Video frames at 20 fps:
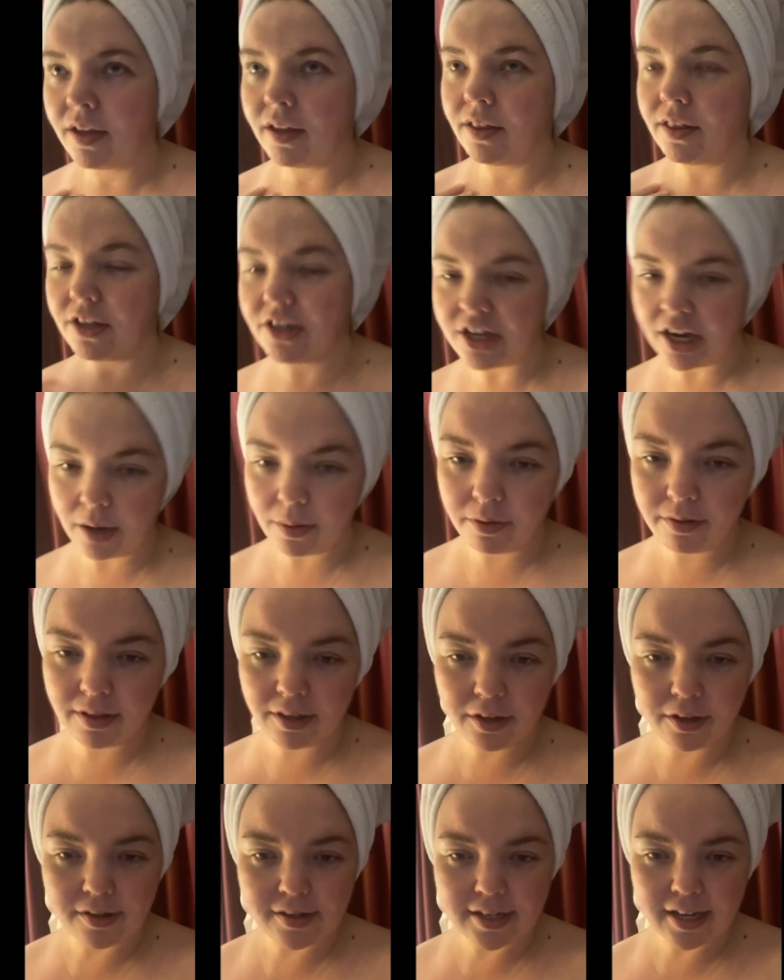the shower in
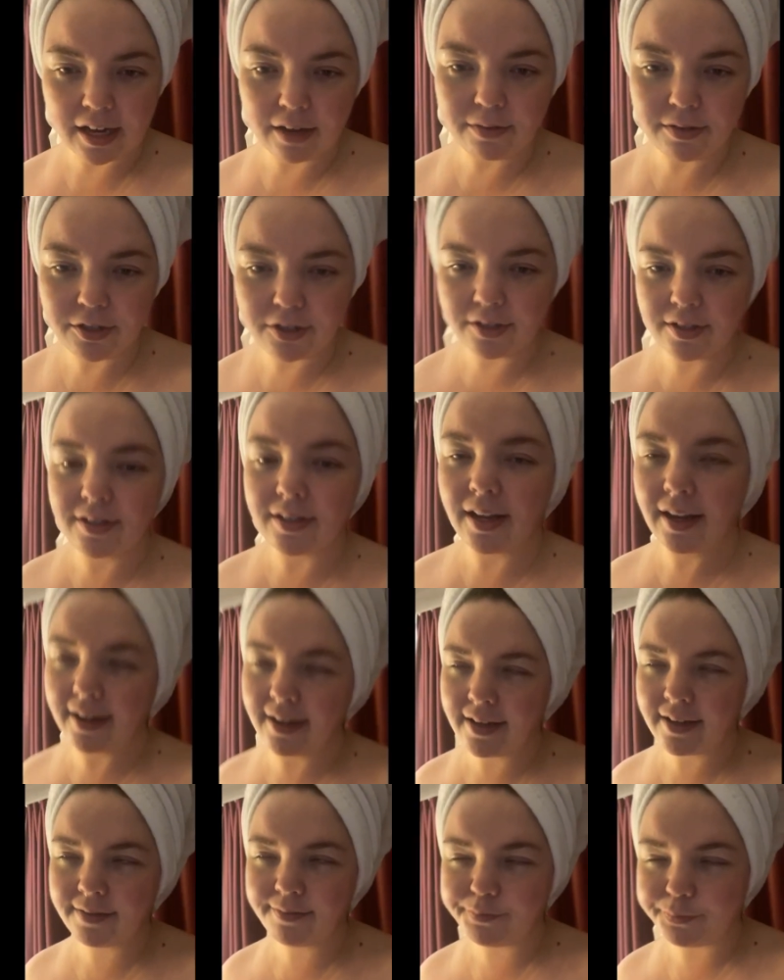the hotel was just
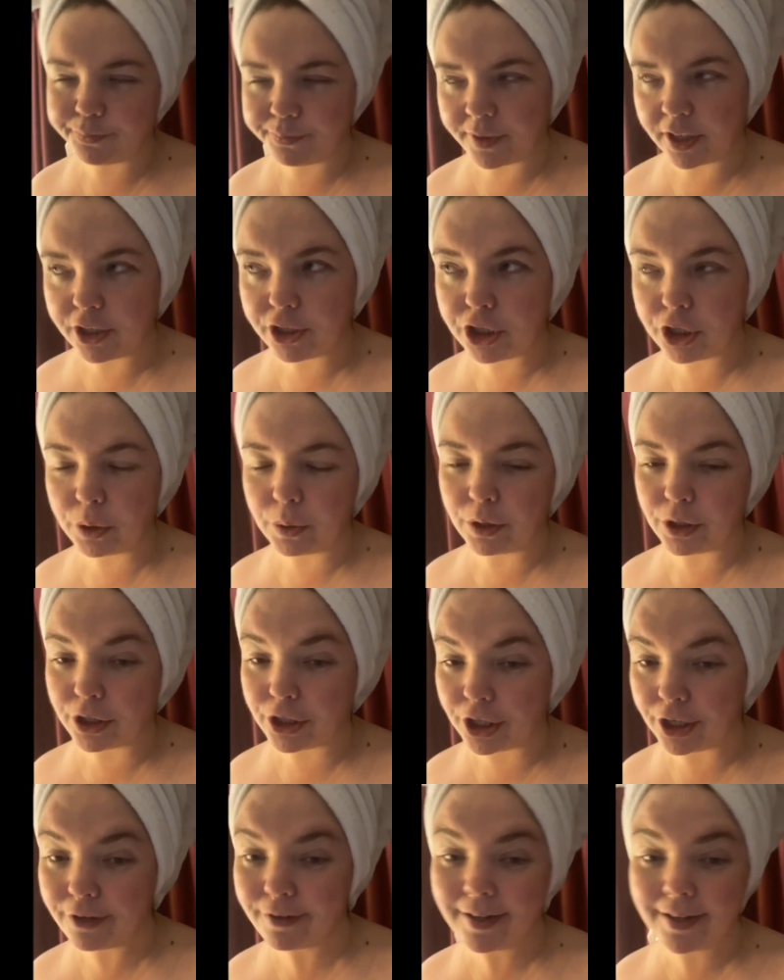like too
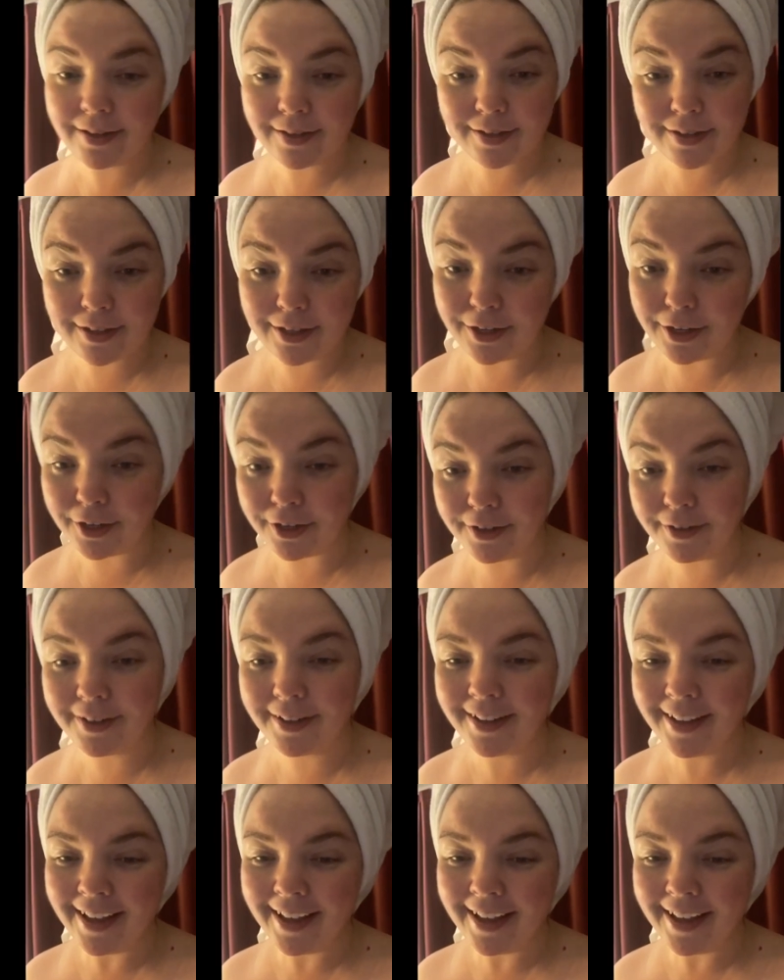luxurious to not